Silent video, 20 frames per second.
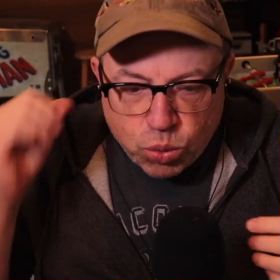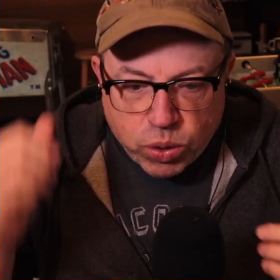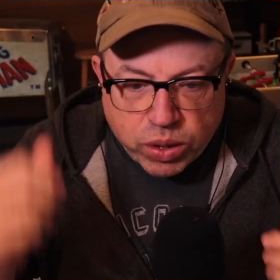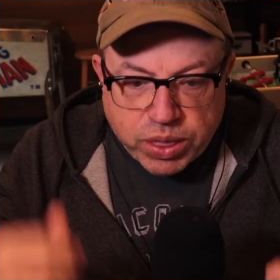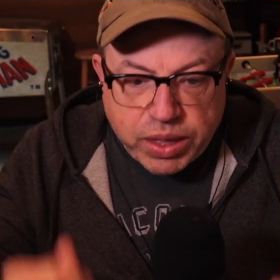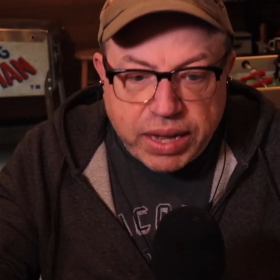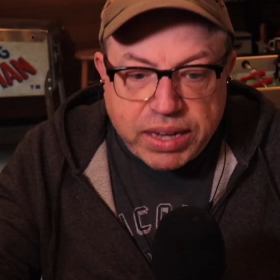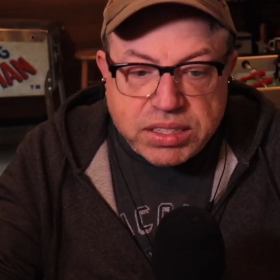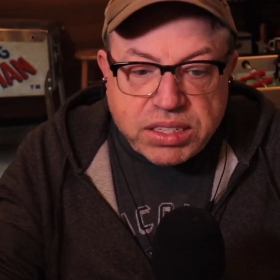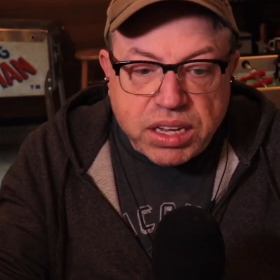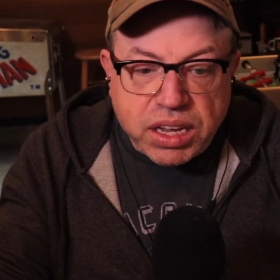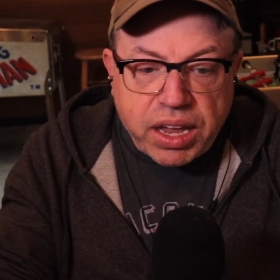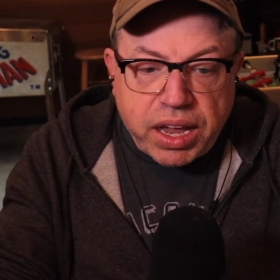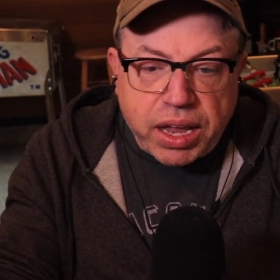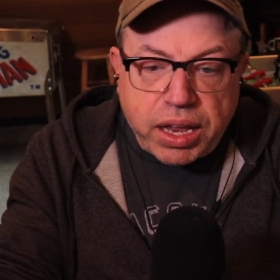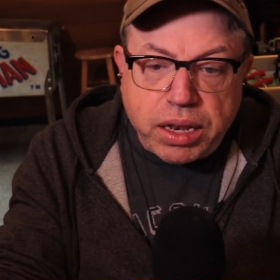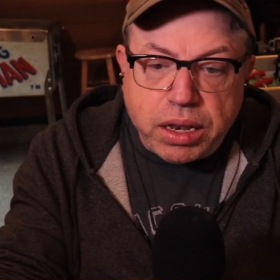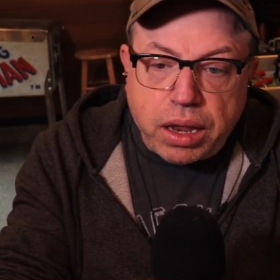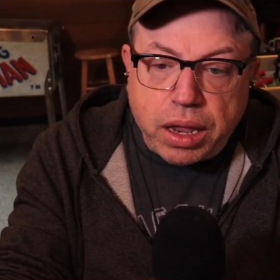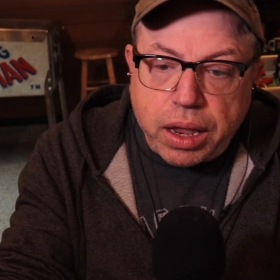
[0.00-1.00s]
Well, thanks
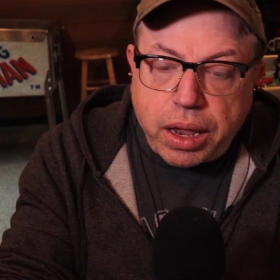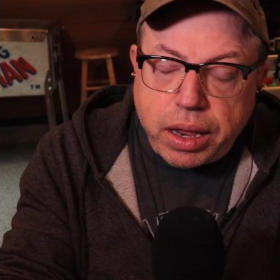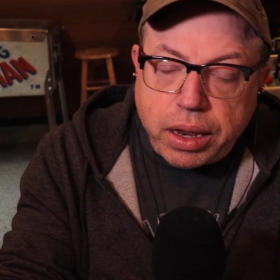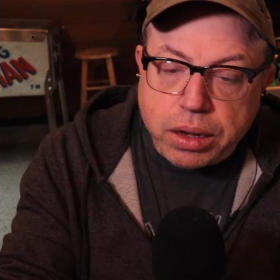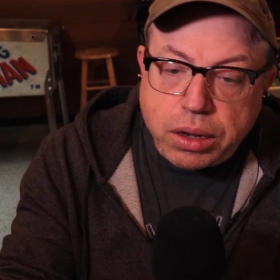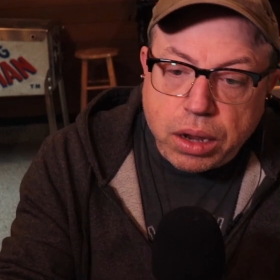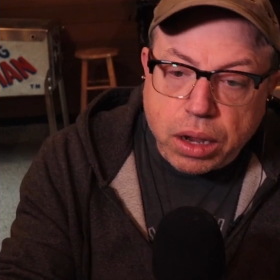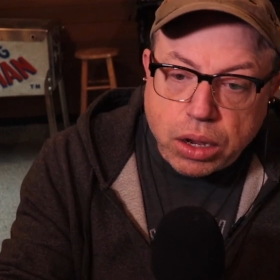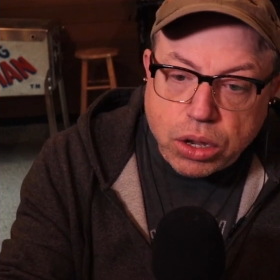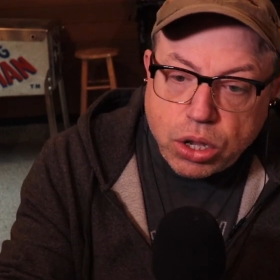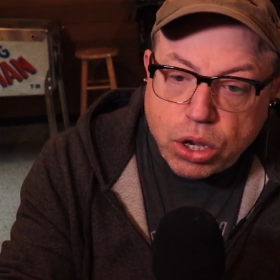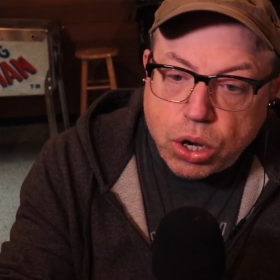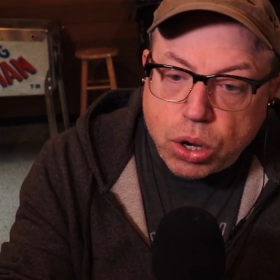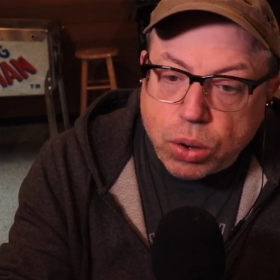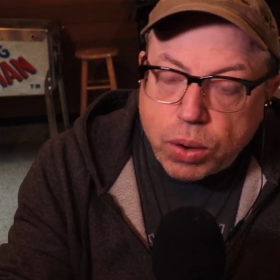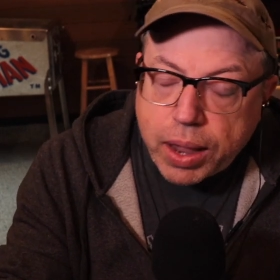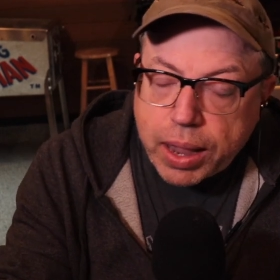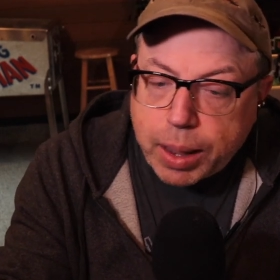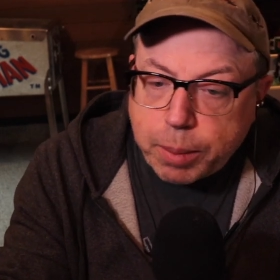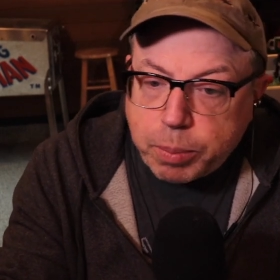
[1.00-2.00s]
again. And,
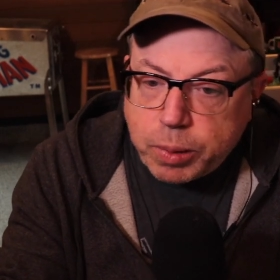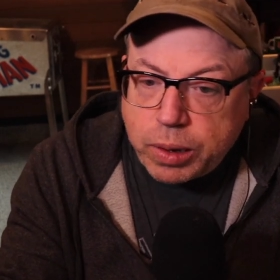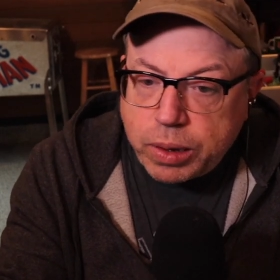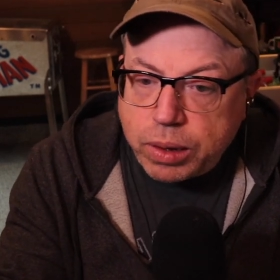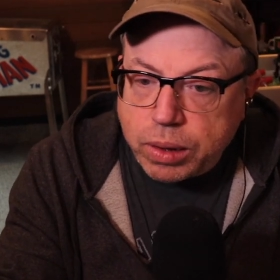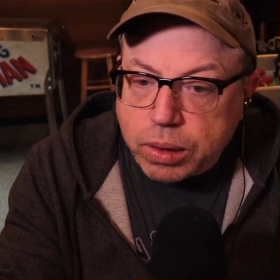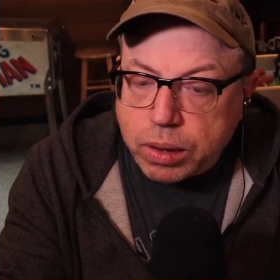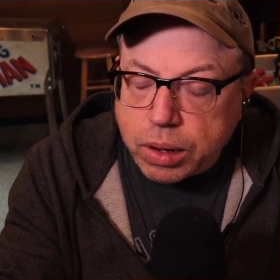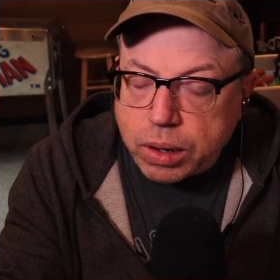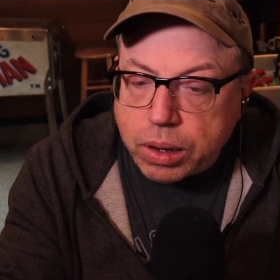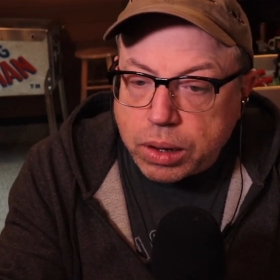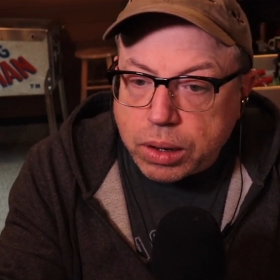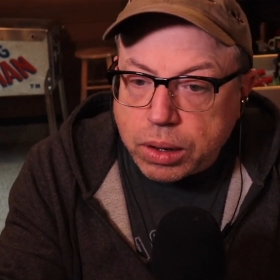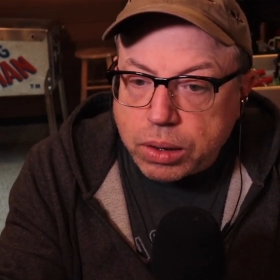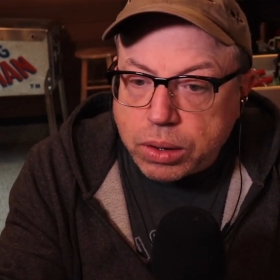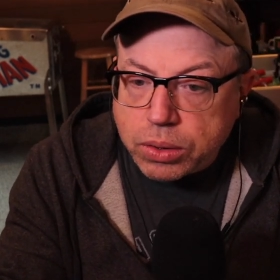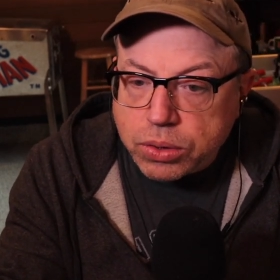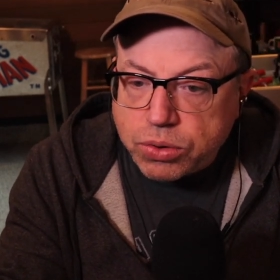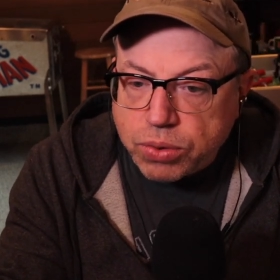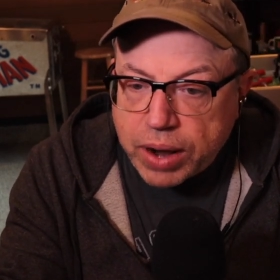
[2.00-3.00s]
happy
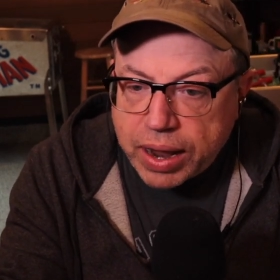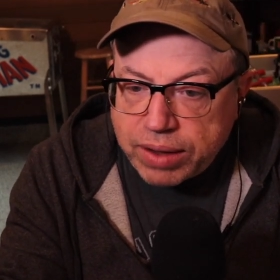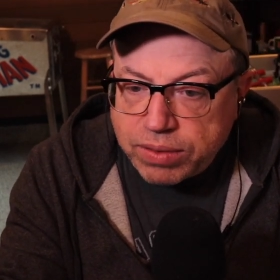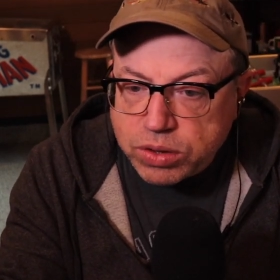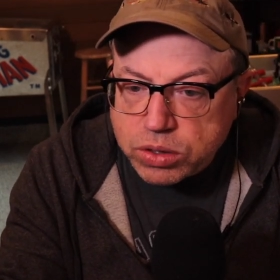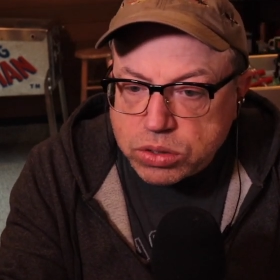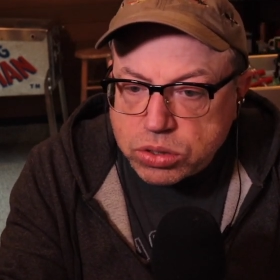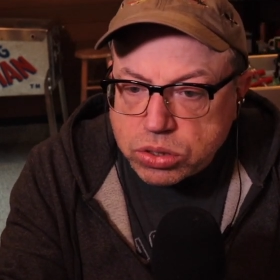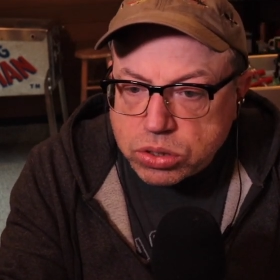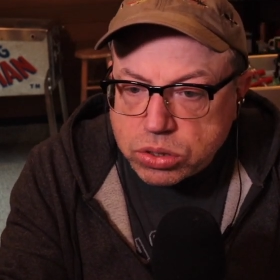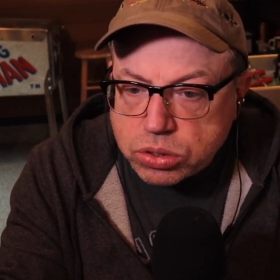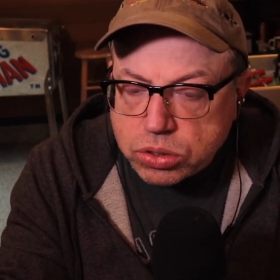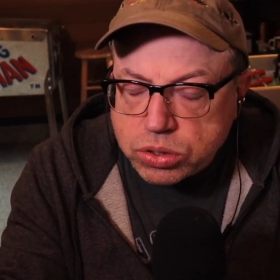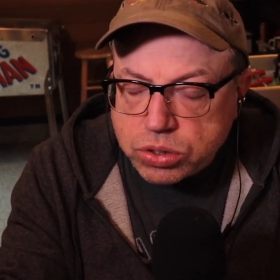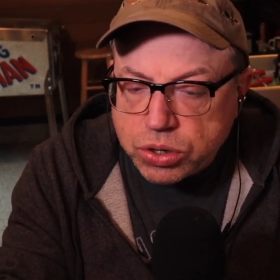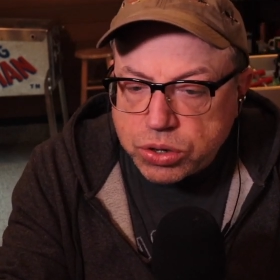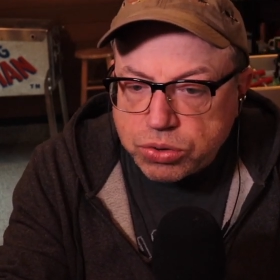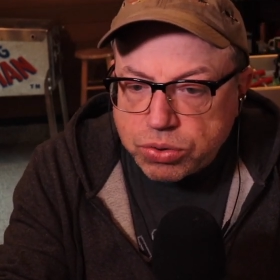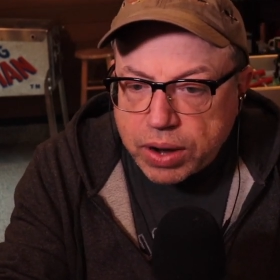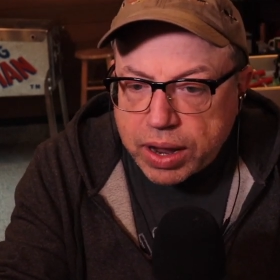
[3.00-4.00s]
travels.
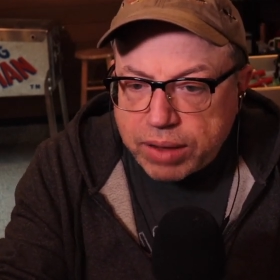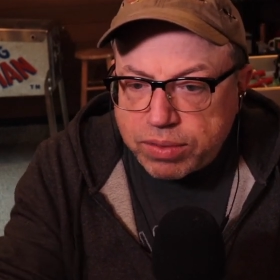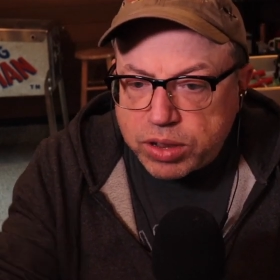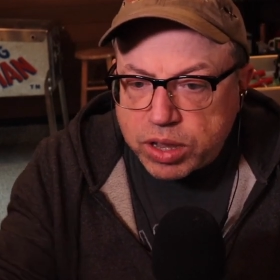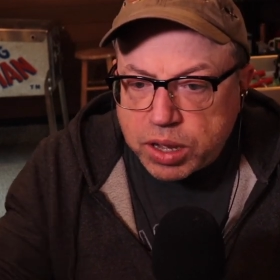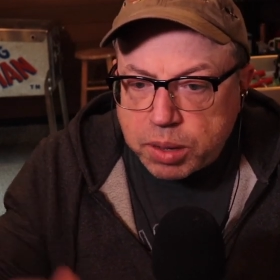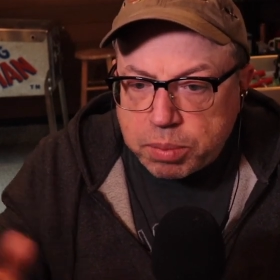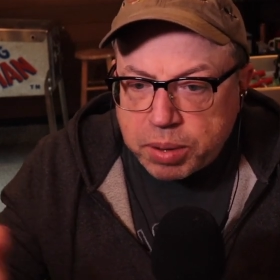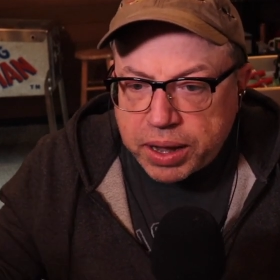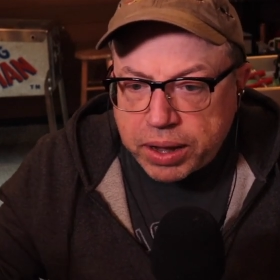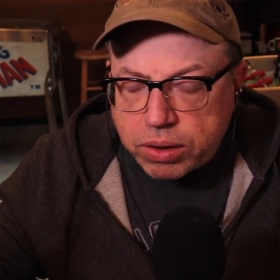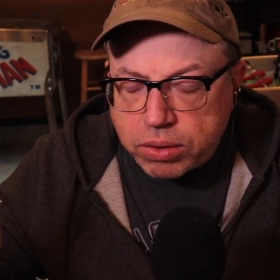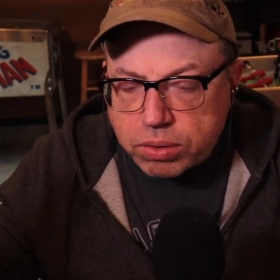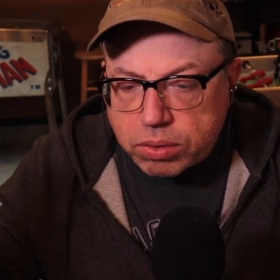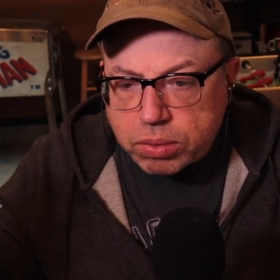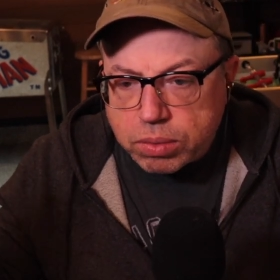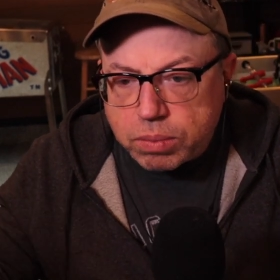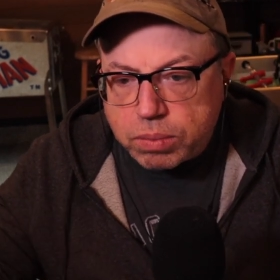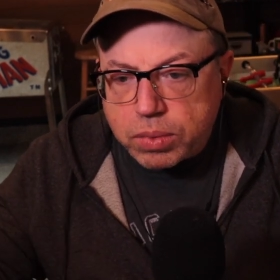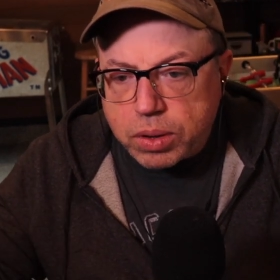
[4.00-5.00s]
And you're traveling
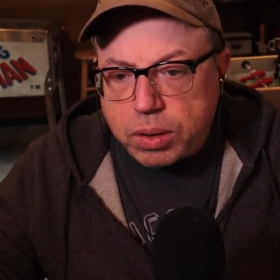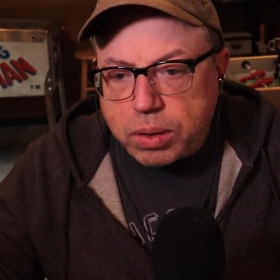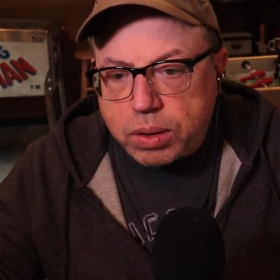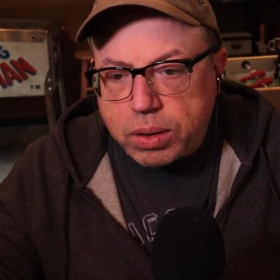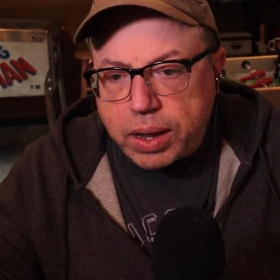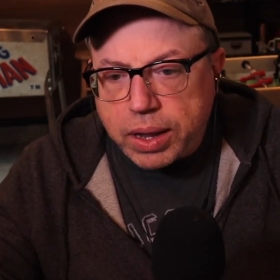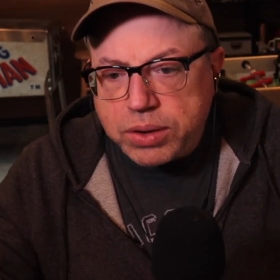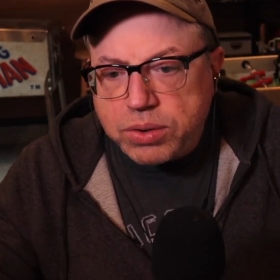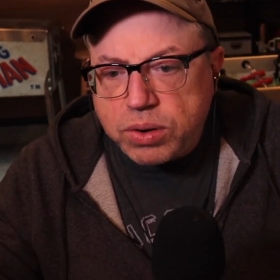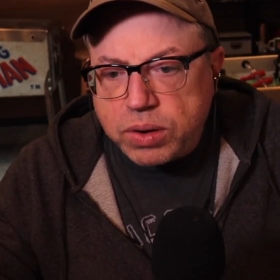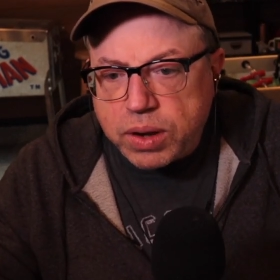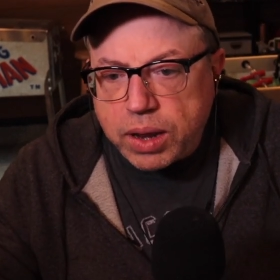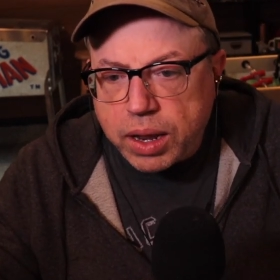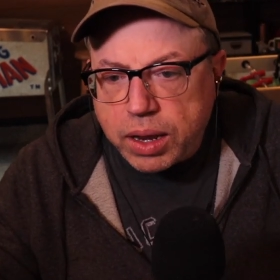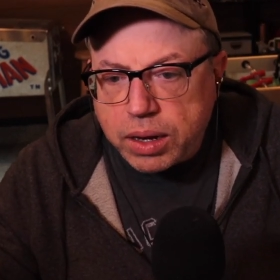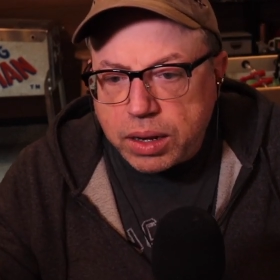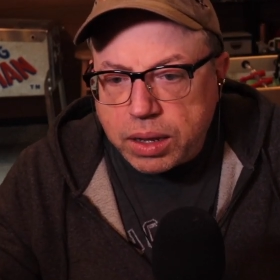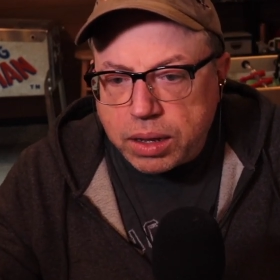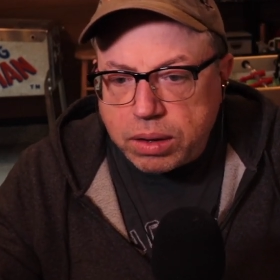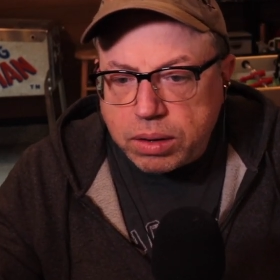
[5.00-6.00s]
about,
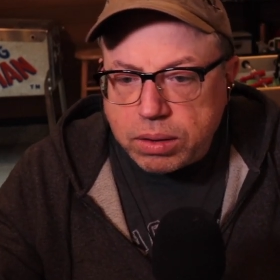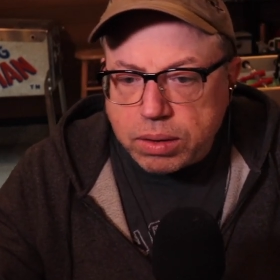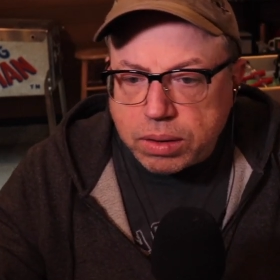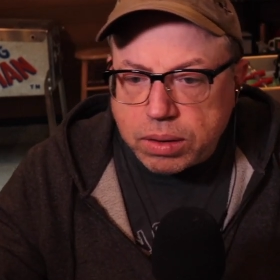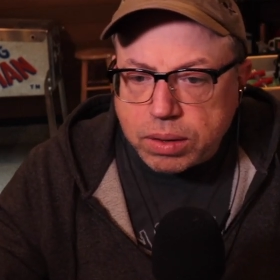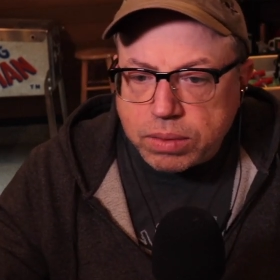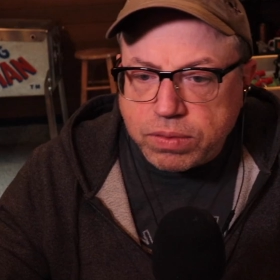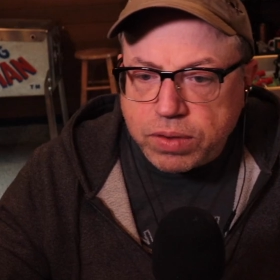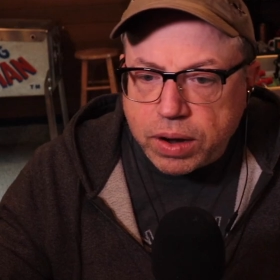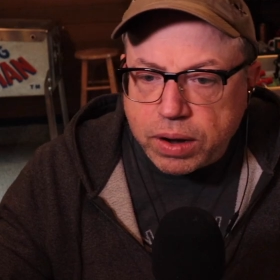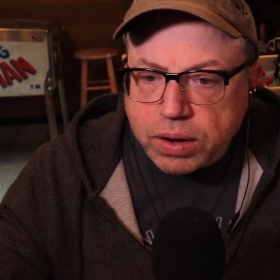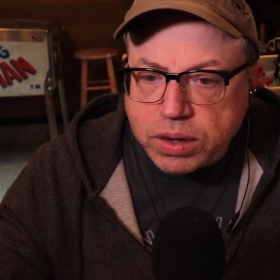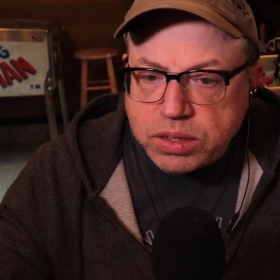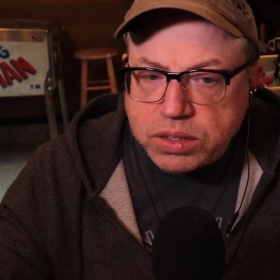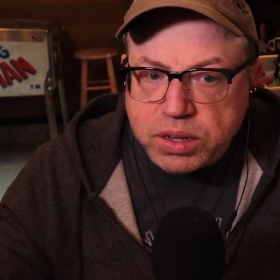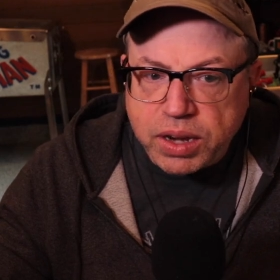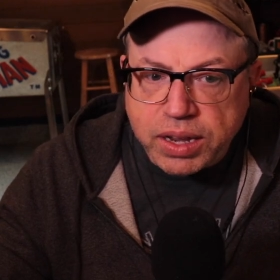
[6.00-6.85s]
entertaining various